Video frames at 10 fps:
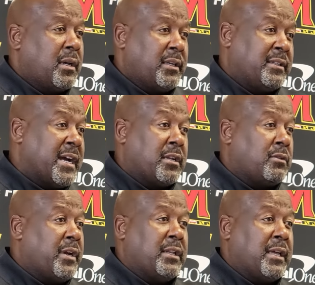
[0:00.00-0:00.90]
He's got a
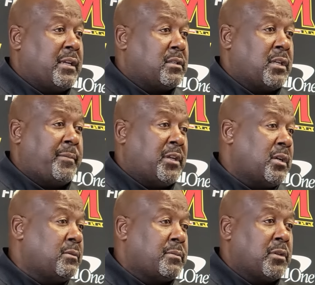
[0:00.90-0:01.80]
great last name. He
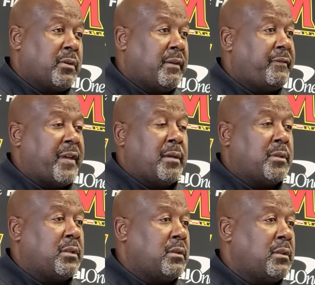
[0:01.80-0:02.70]
comes from a great
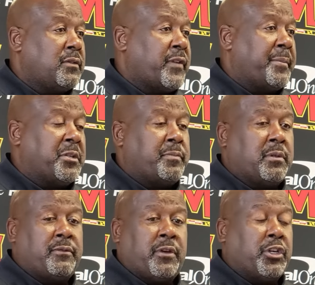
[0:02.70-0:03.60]
family. His family's
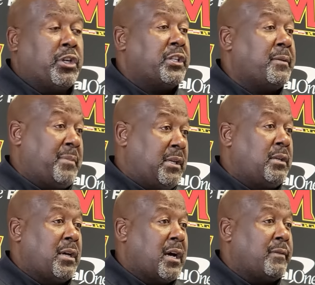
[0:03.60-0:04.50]
been very good to
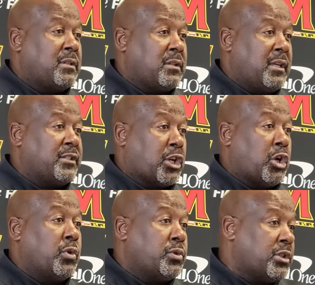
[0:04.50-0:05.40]
me, obviously, as a
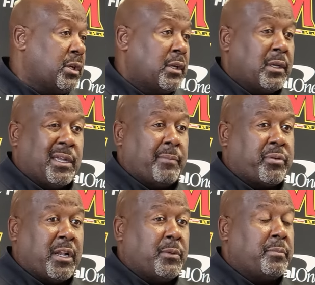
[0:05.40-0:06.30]
coach.
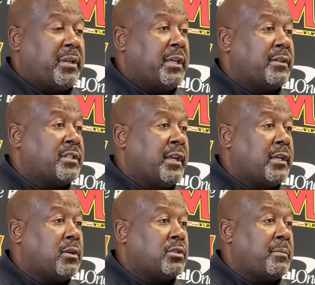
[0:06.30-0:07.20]
Probably wouldn't be here as the
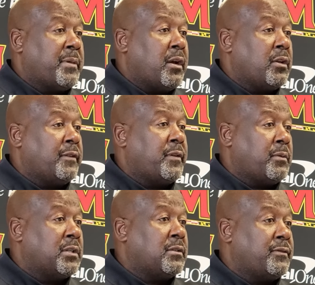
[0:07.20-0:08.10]
head coach of Maryland if it
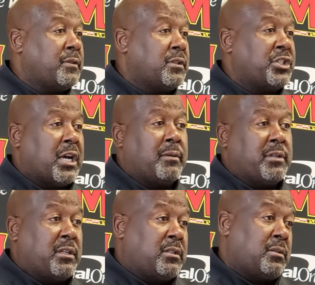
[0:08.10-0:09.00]
wasn't for the job
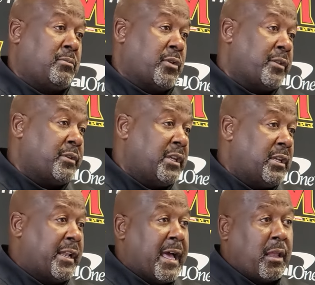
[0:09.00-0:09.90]
that his brother
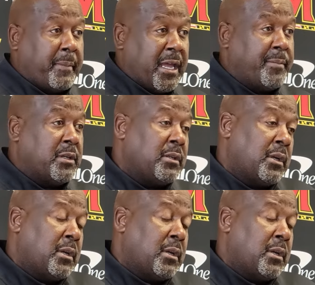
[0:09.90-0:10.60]
did at Alabama